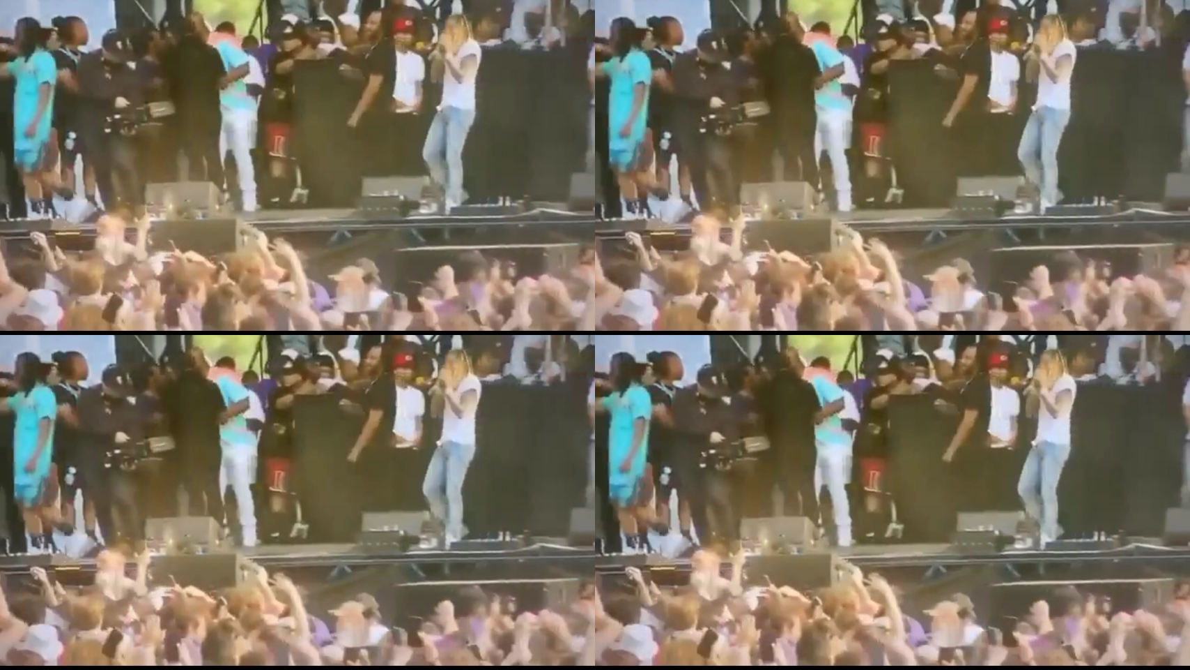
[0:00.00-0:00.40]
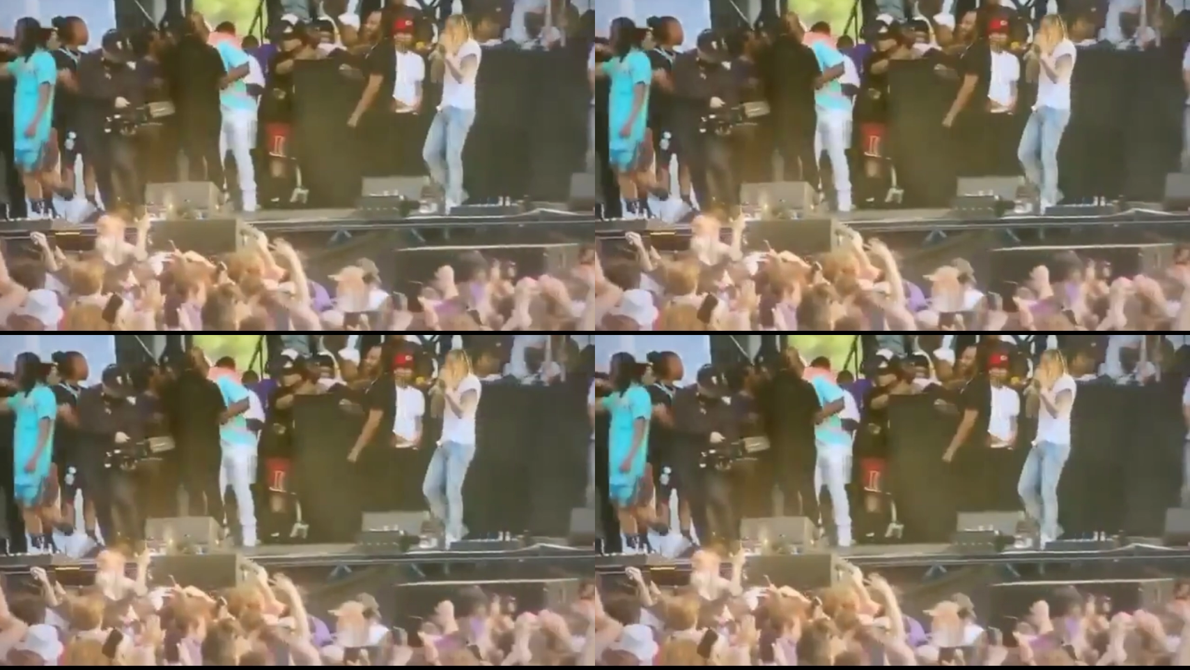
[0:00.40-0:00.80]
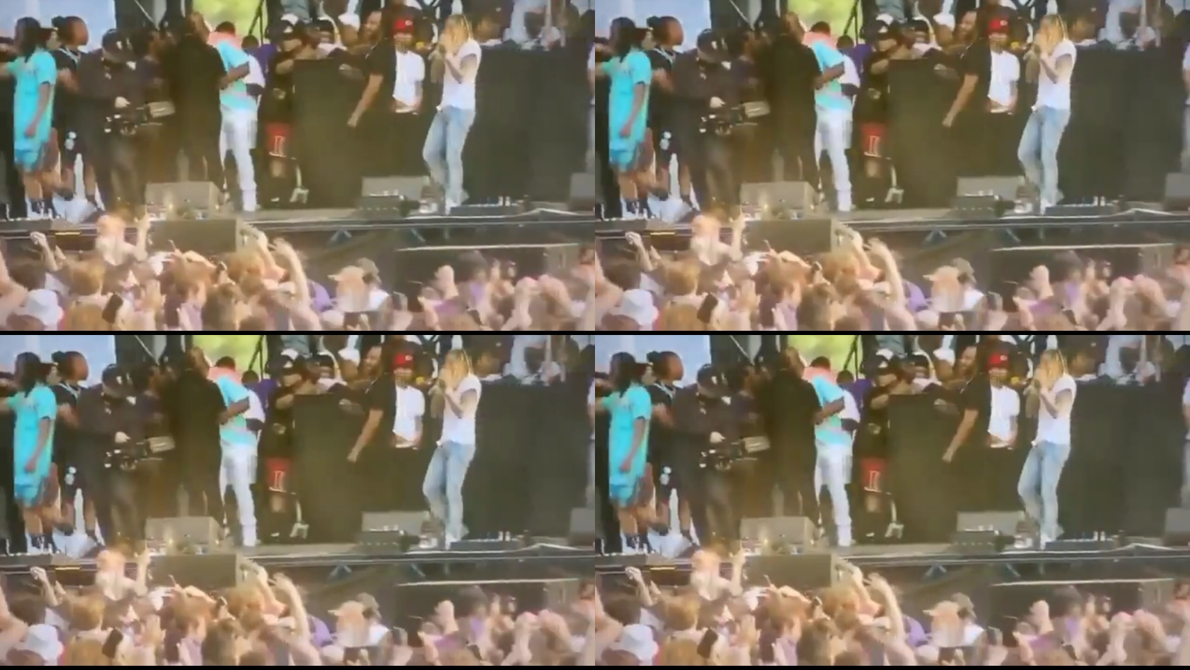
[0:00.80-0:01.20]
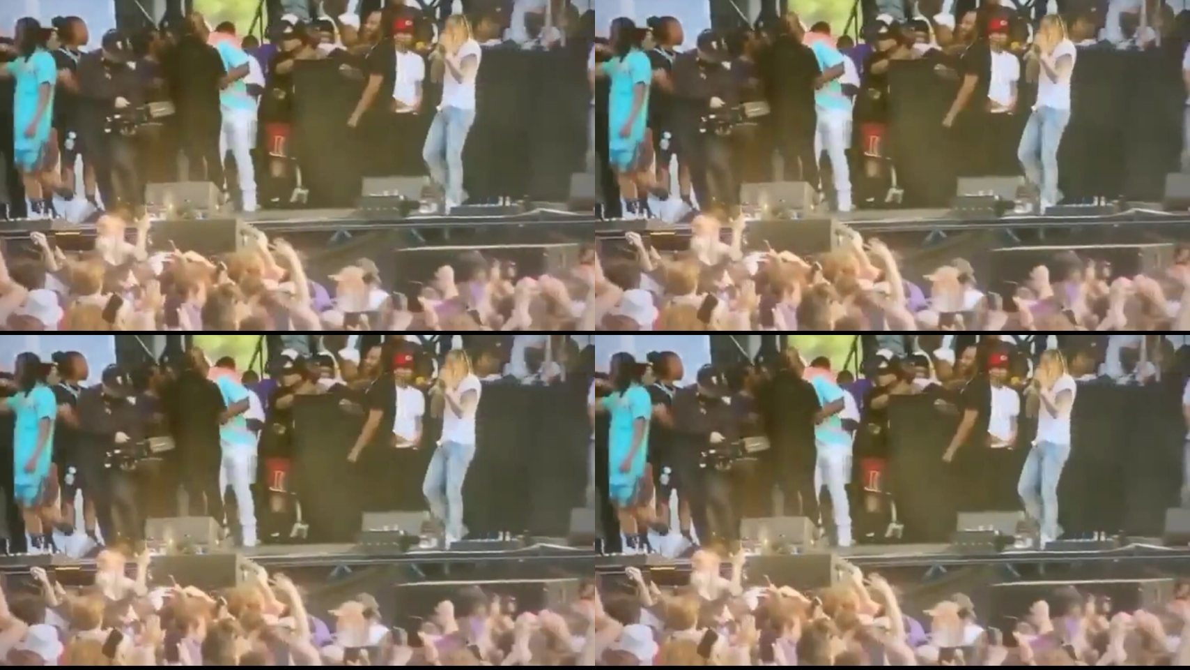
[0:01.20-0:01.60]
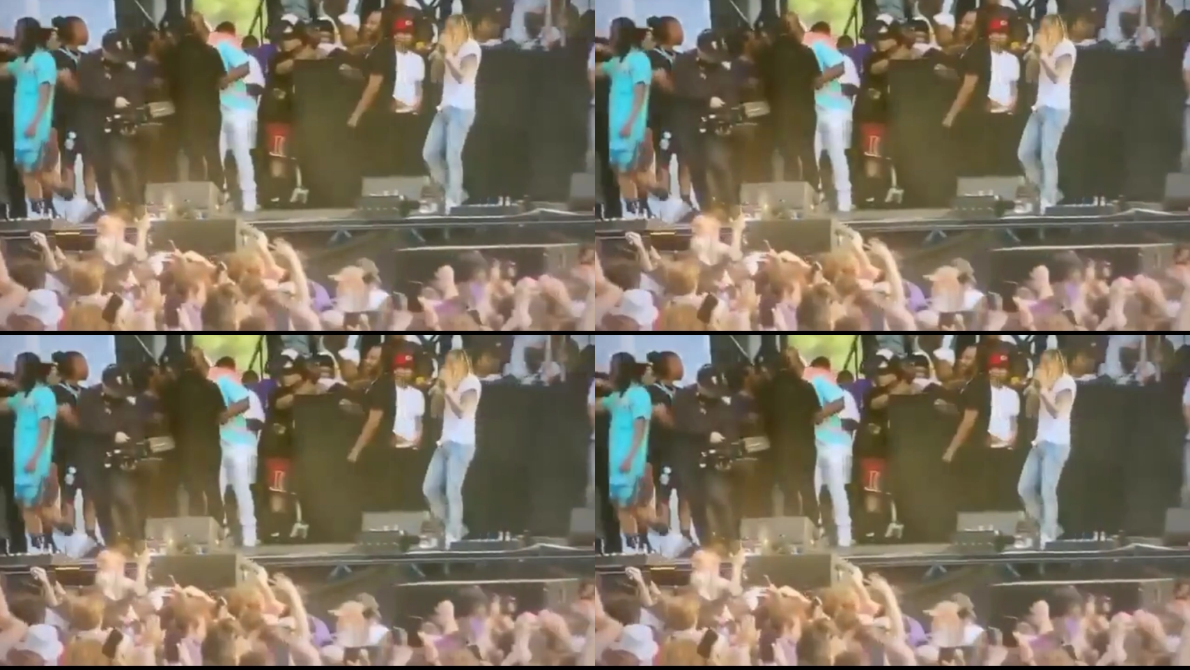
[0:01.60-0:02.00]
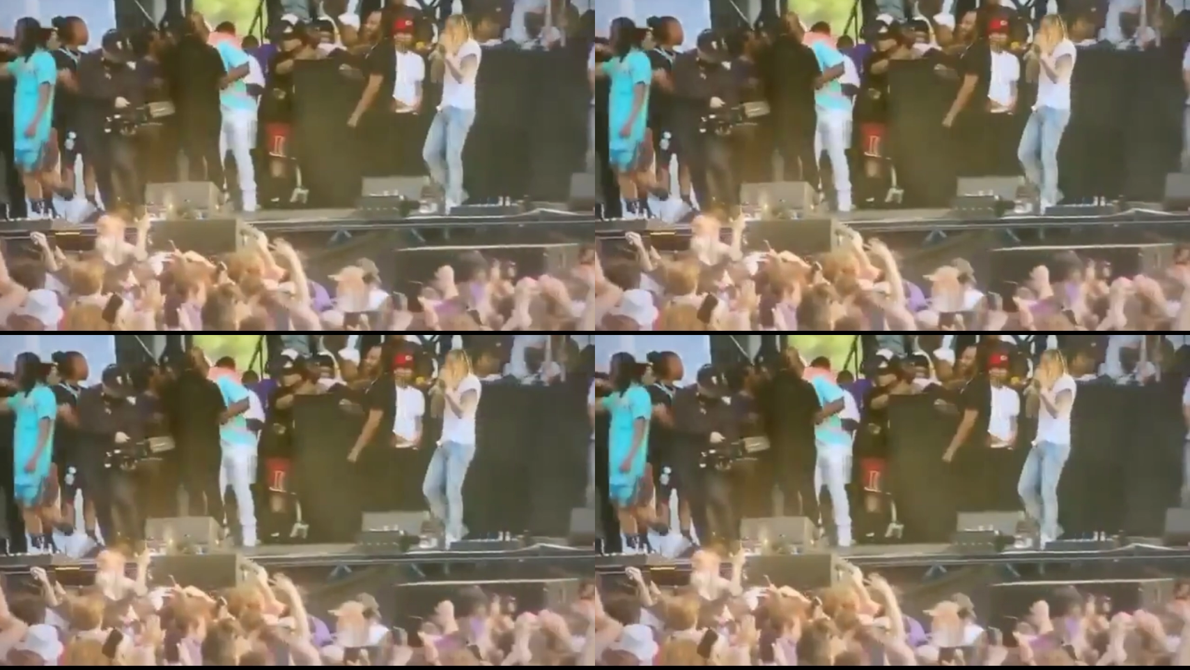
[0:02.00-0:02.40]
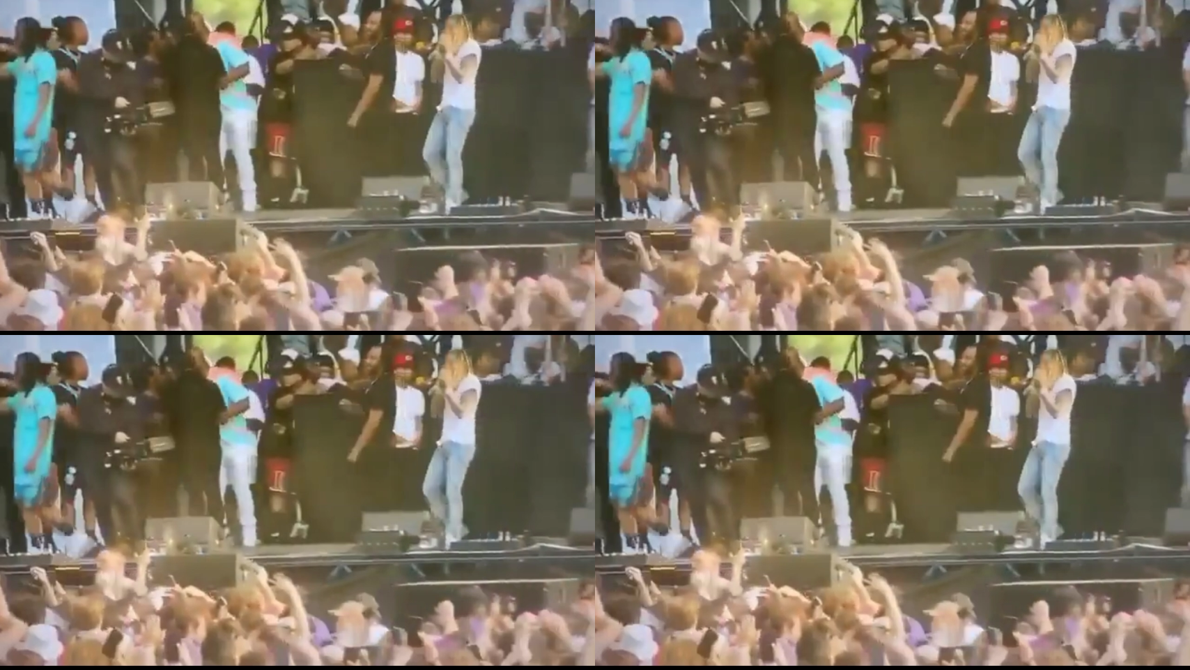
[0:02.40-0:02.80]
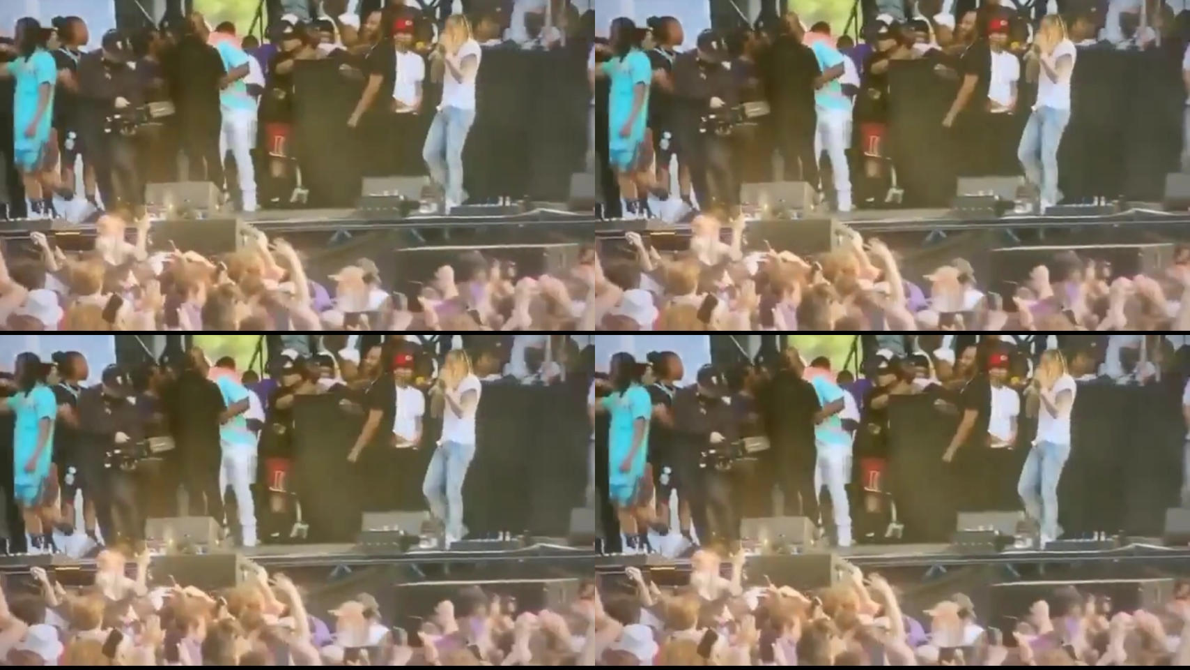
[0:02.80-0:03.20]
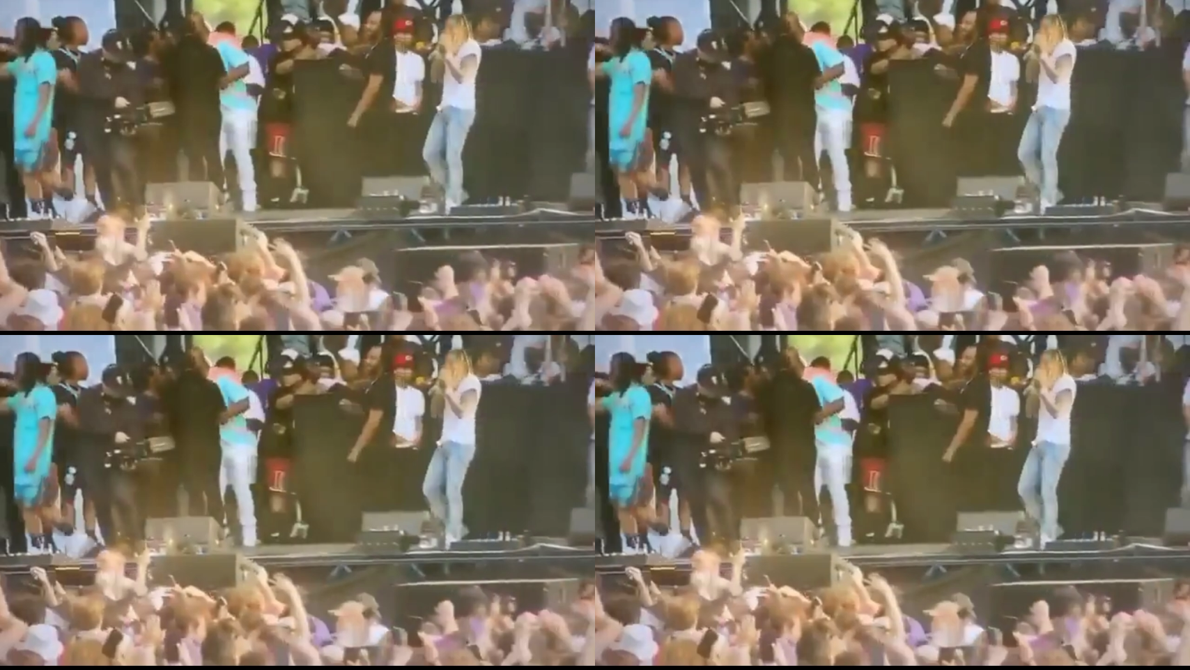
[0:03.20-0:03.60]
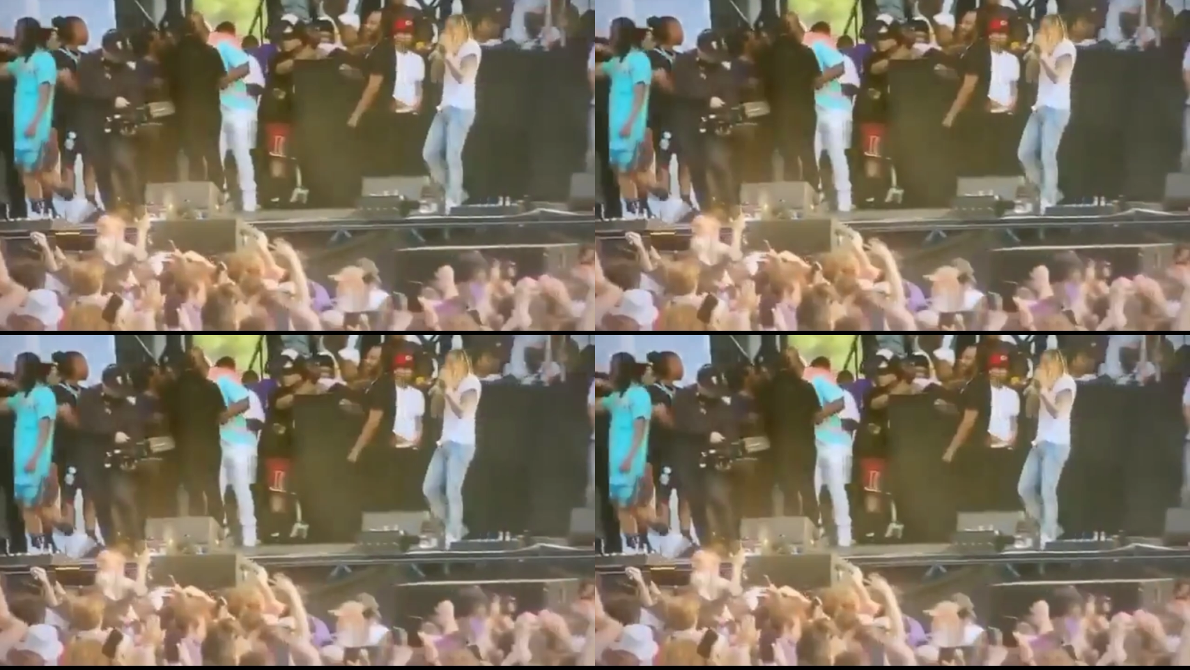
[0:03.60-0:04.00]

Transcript: [unreadable: no face in view]